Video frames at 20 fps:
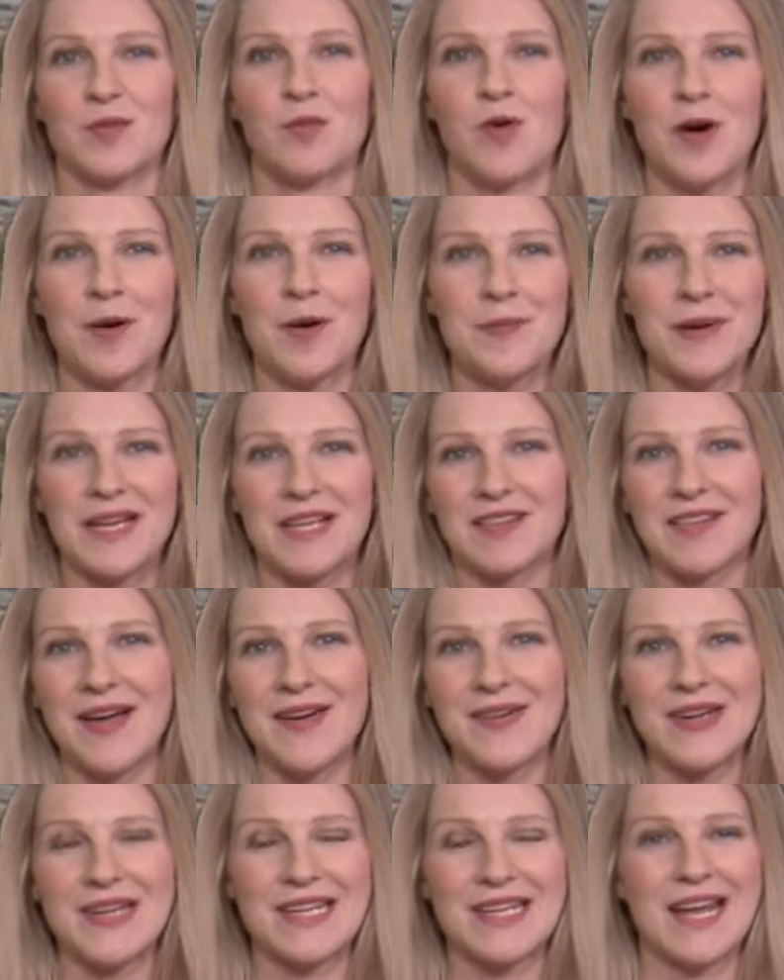a warm but
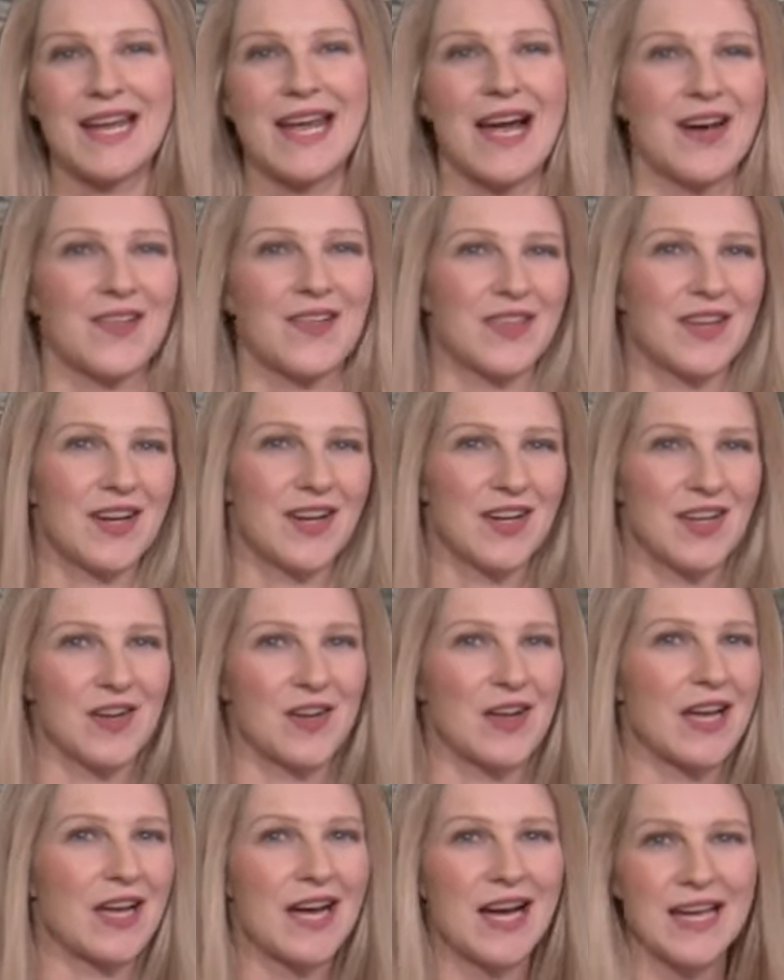cloudy day out there, and you
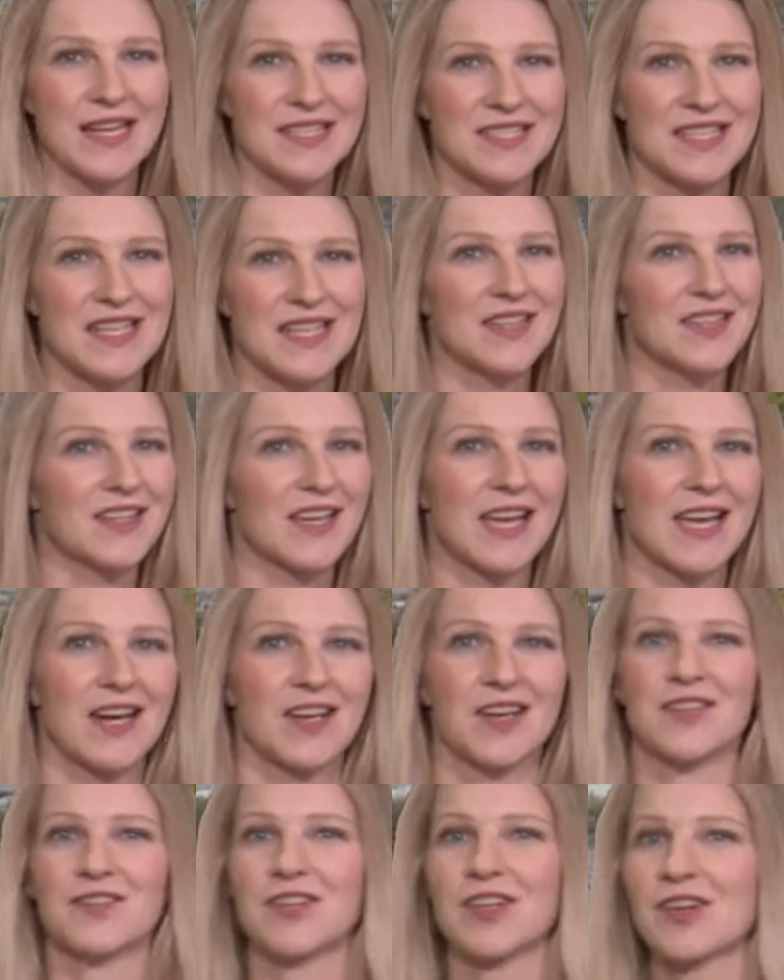can kind of see looking
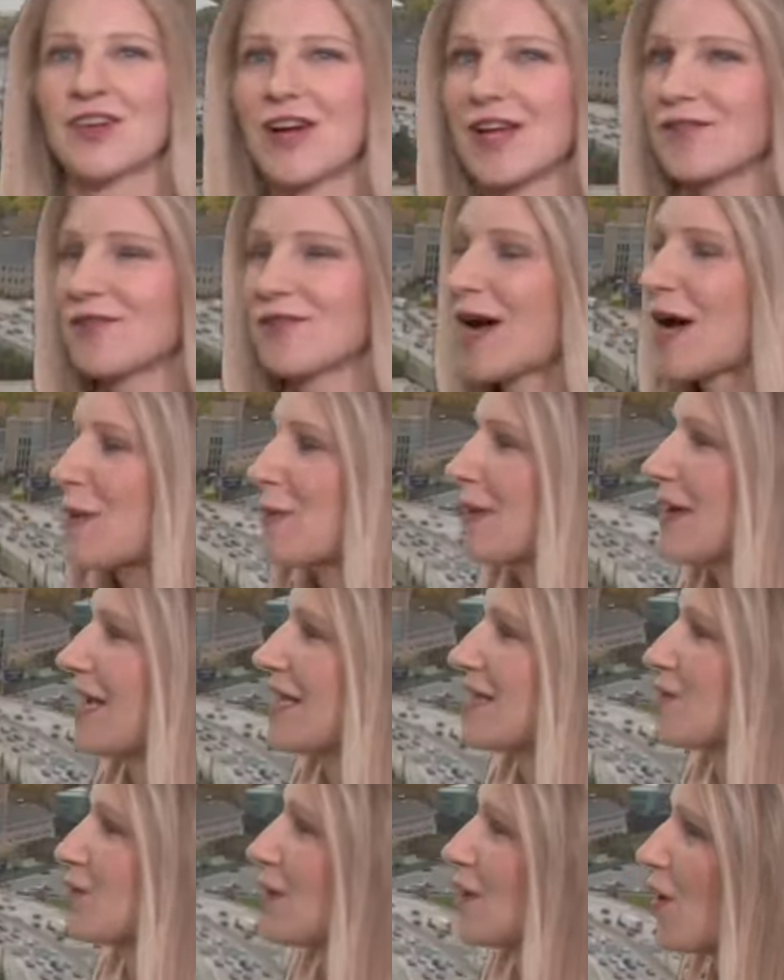out over Grand
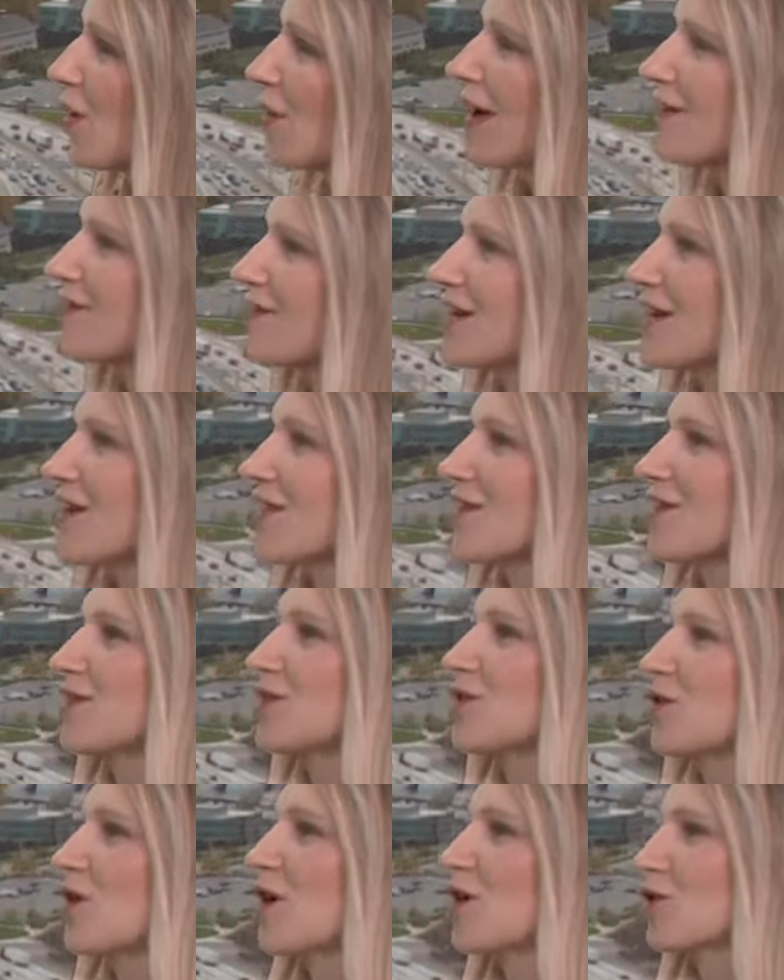Rapids. We don't have any of
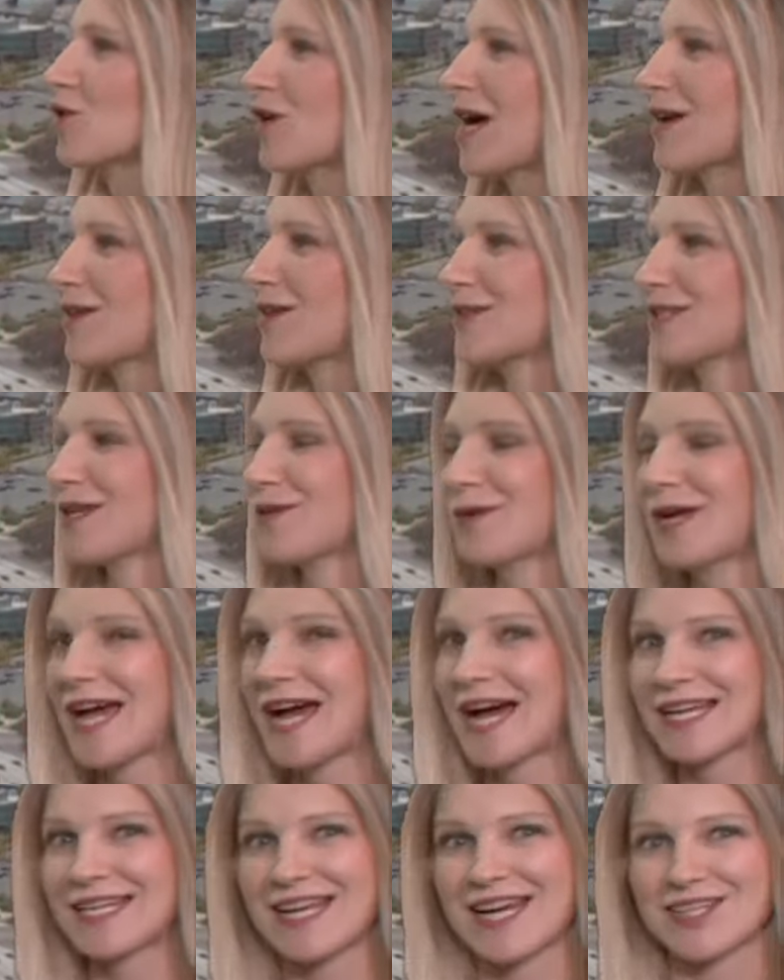those strong shadows that we
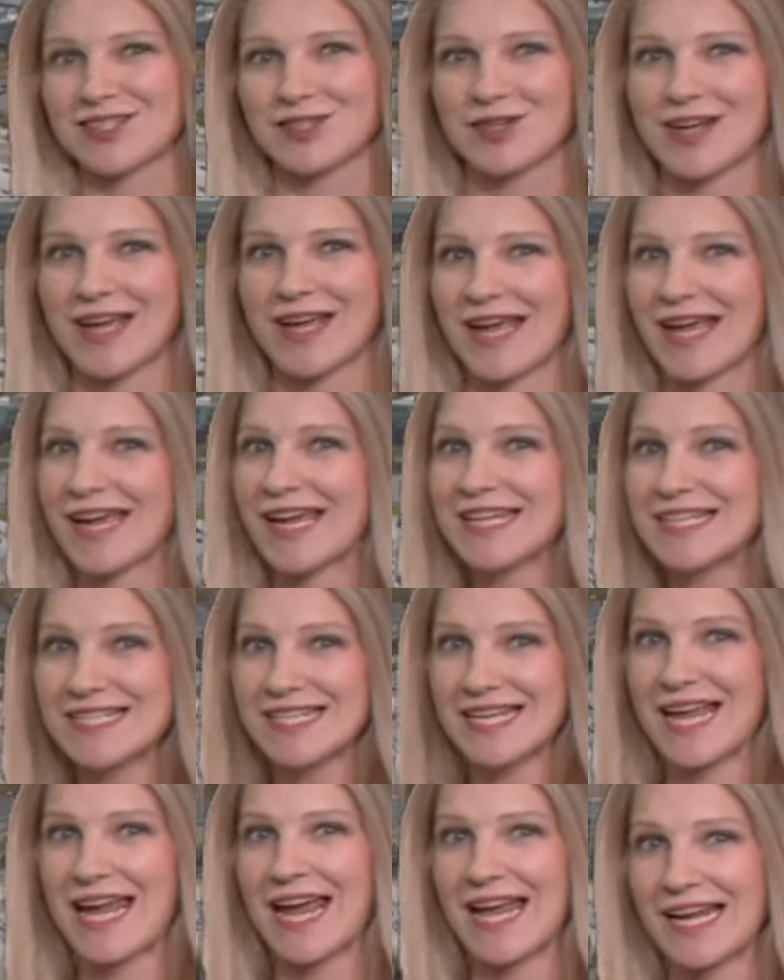had yesterday,
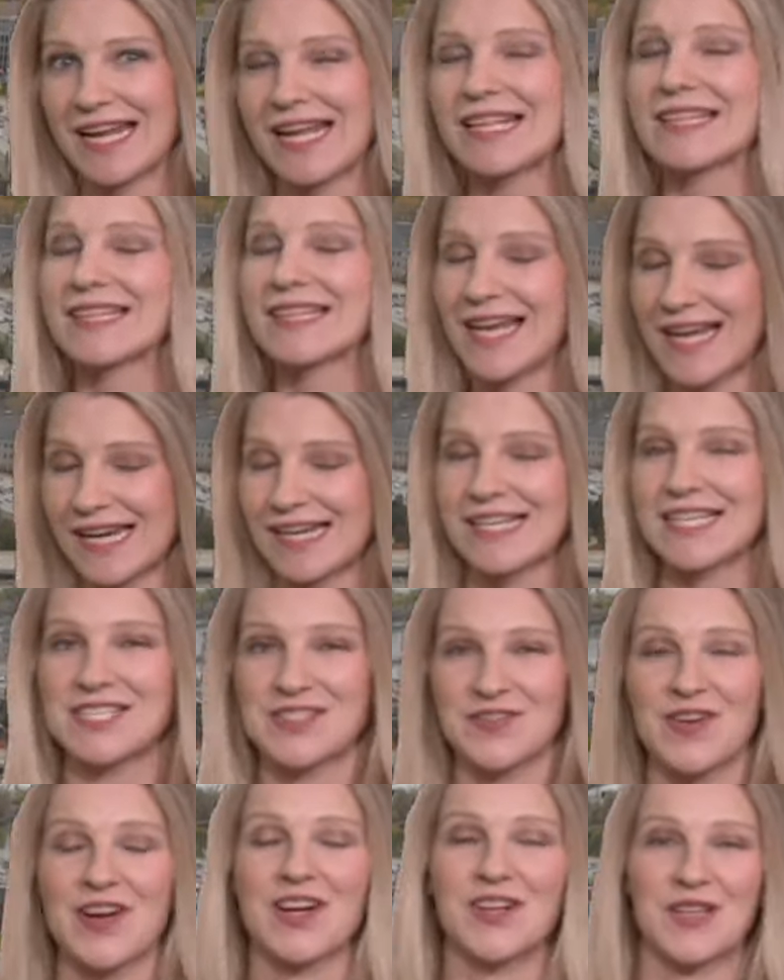indicating that it is
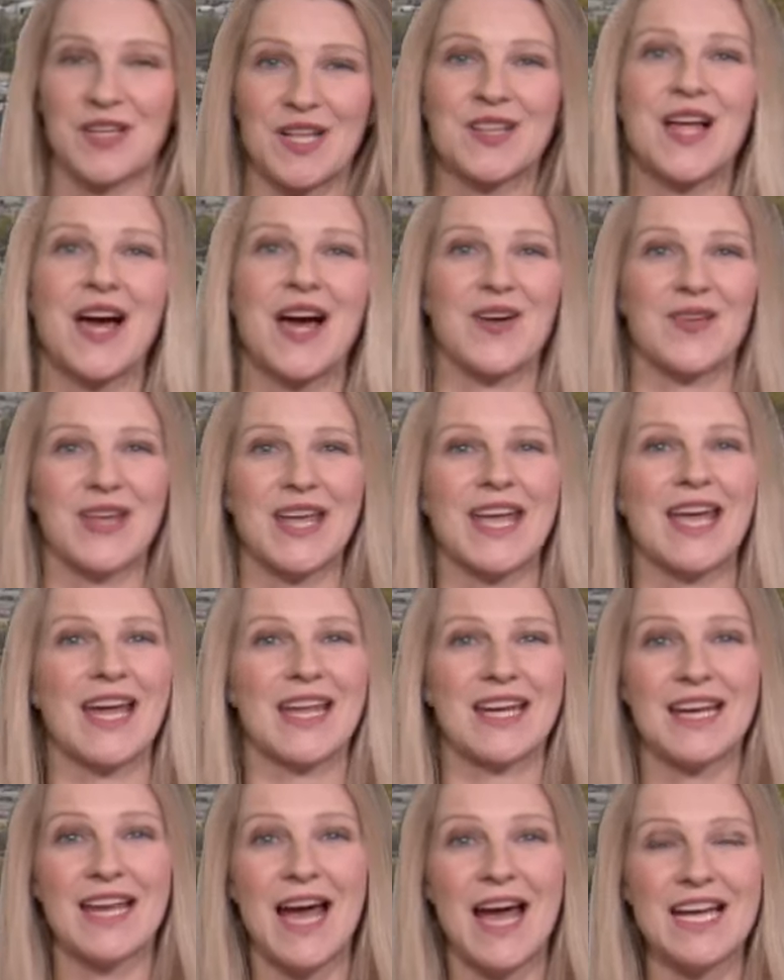fairly cloudy,
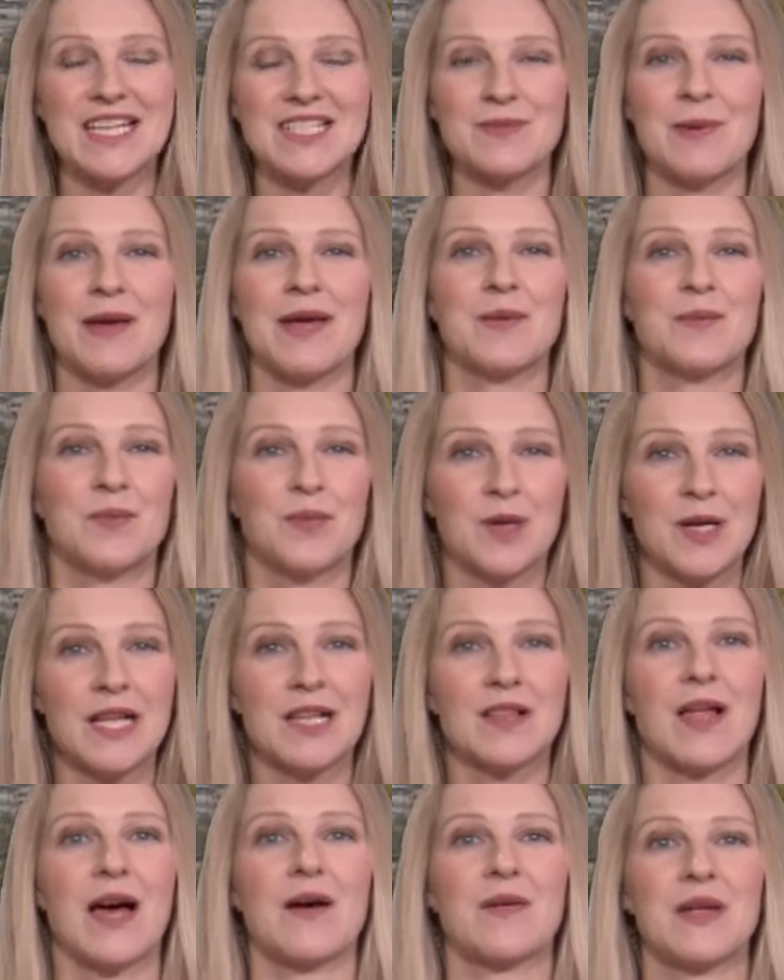and it has been pretty
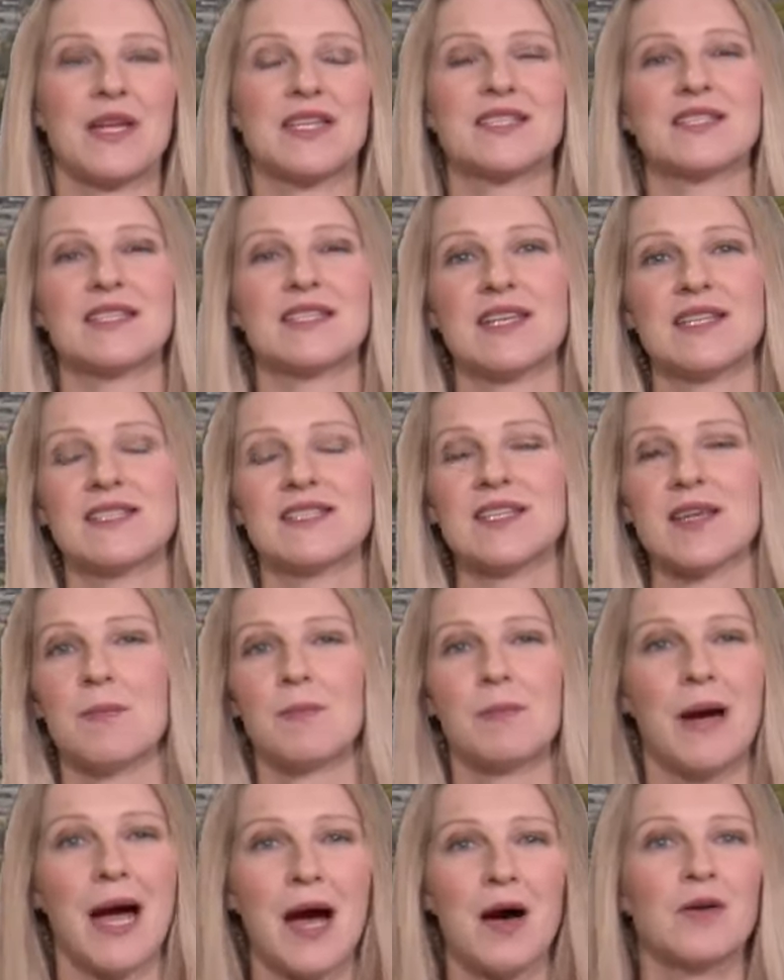cloudy since
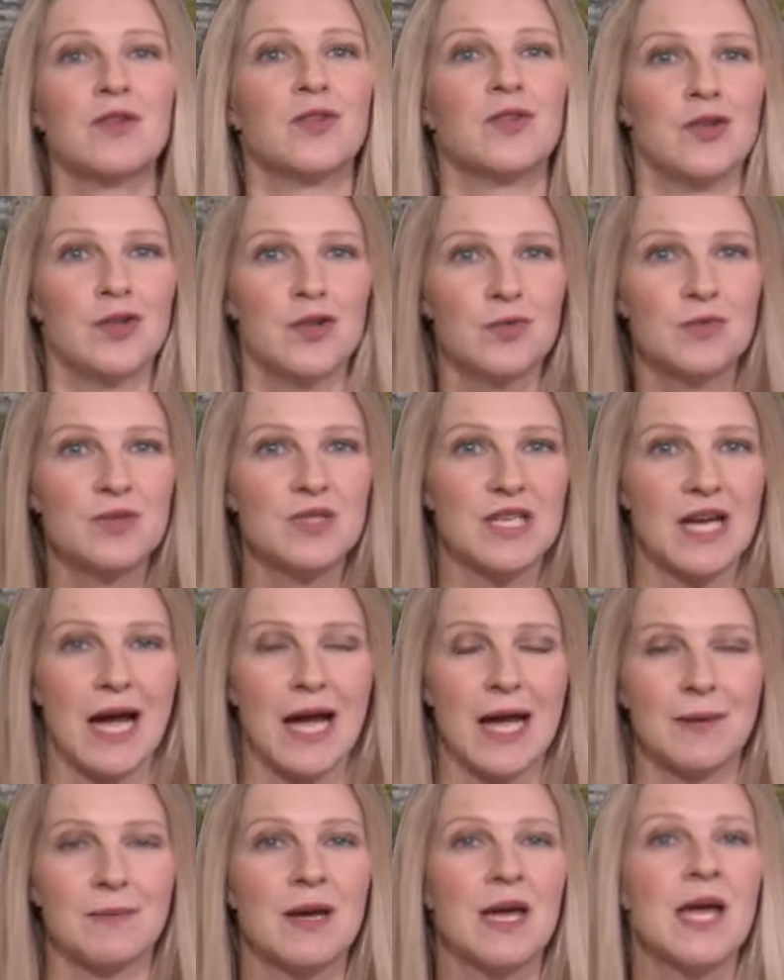about
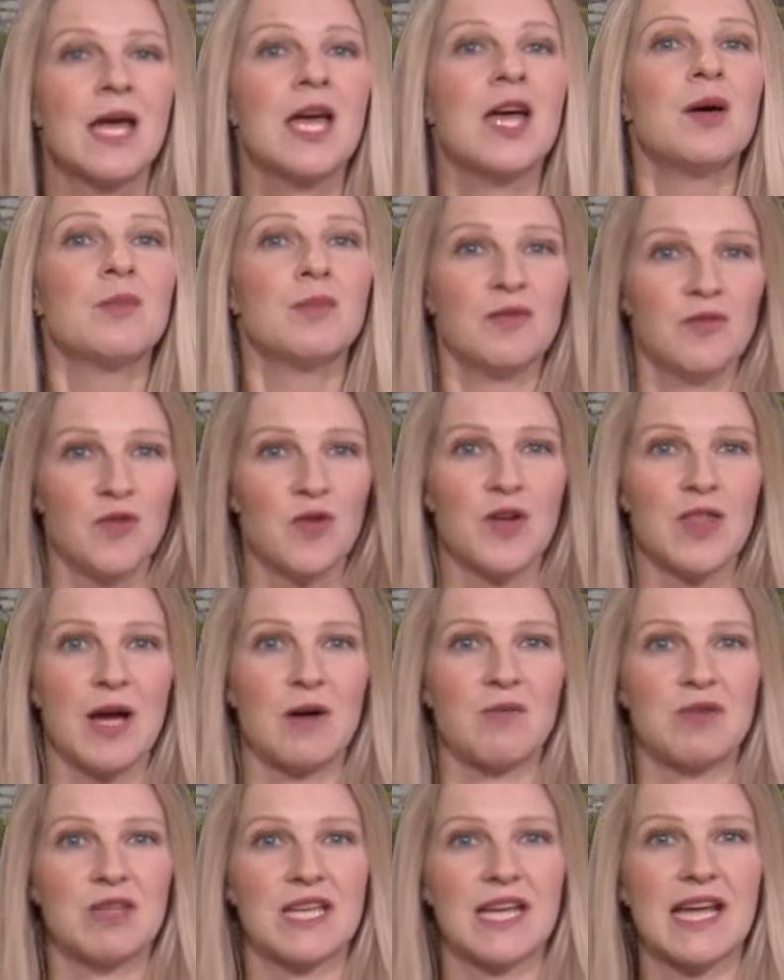noontime. Before
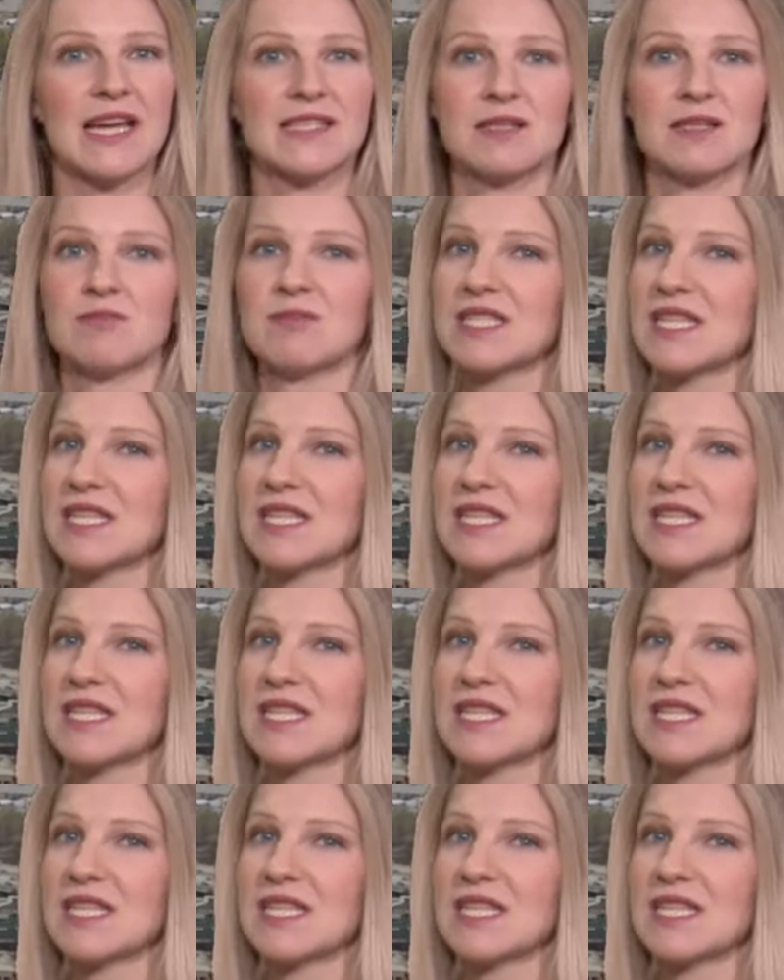that, we did get some